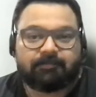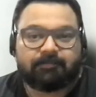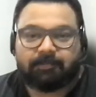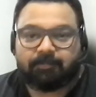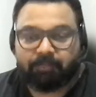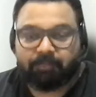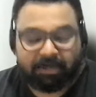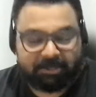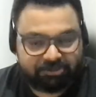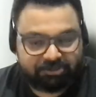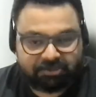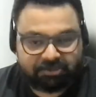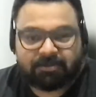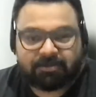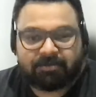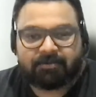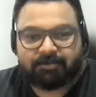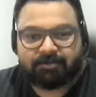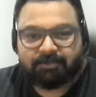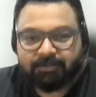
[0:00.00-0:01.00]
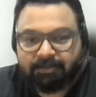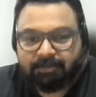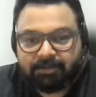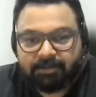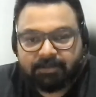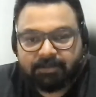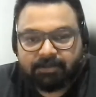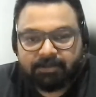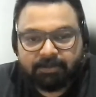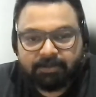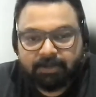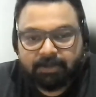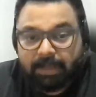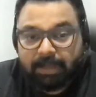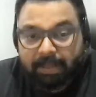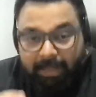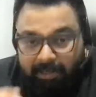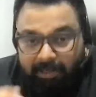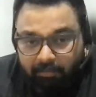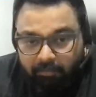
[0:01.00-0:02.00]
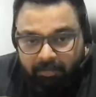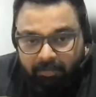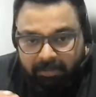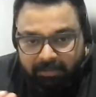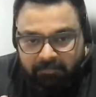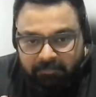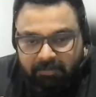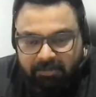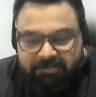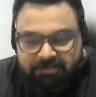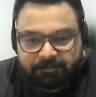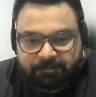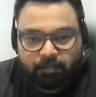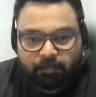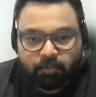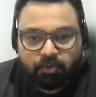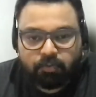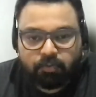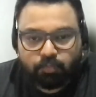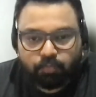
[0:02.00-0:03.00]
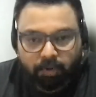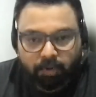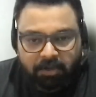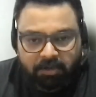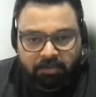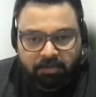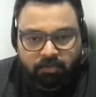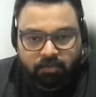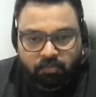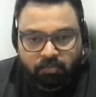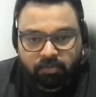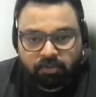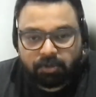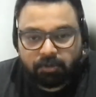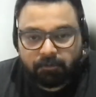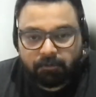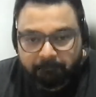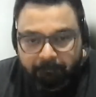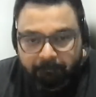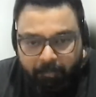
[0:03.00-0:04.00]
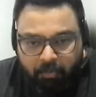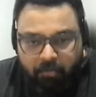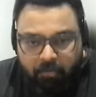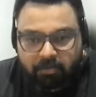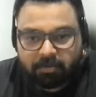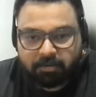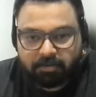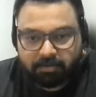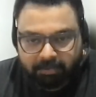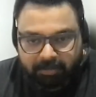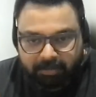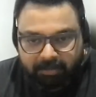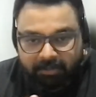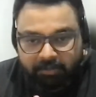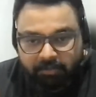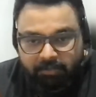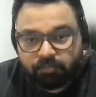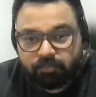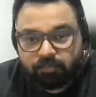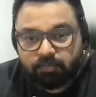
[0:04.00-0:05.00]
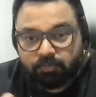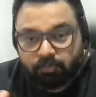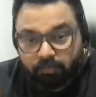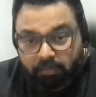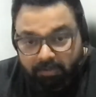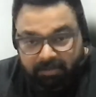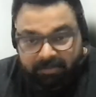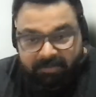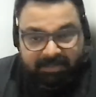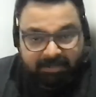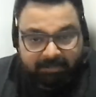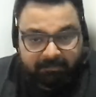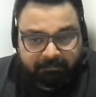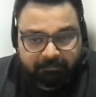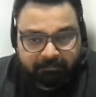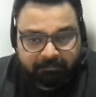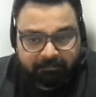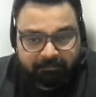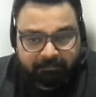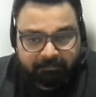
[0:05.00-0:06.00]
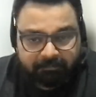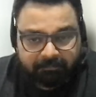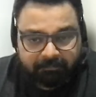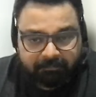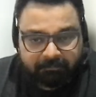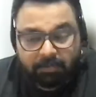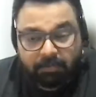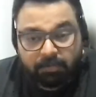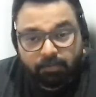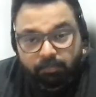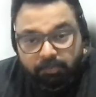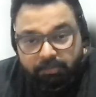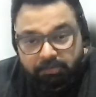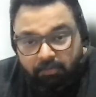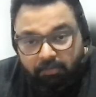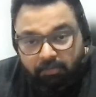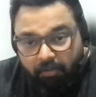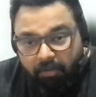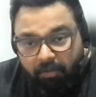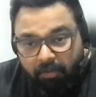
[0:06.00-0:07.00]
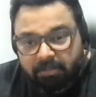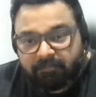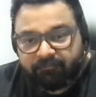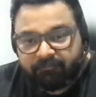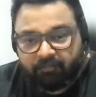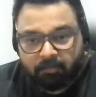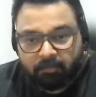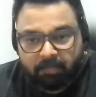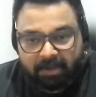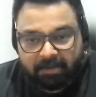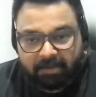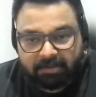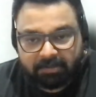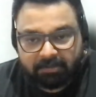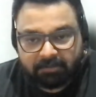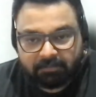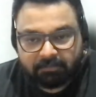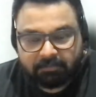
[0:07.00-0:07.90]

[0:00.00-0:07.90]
Pleasure. How can you export OneNote book into Google Keep with all the formatting?